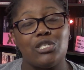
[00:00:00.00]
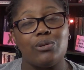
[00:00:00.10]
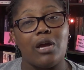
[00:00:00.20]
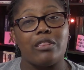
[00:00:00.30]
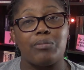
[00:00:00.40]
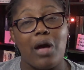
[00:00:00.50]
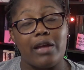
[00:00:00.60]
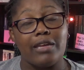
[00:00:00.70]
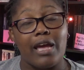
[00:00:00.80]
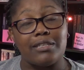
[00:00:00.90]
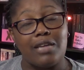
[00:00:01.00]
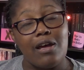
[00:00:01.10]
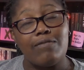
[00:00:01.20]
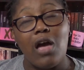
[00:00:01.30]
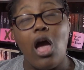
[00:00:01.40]
to it on the podcast
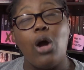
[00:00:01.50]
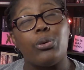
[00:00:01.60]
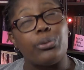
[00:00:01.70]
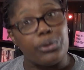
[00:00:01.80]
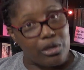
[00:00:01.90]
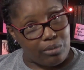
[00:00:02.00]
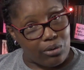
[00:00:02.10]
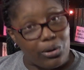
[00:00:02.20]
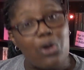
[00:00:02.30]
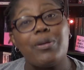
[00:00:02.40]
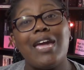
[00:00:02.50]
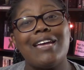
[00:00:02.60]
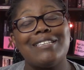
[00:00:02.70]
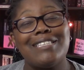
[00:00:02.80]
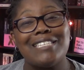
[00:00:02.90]
of Read Me
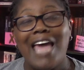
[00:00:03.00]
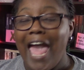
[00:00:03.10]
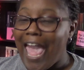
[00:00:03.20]
Romance.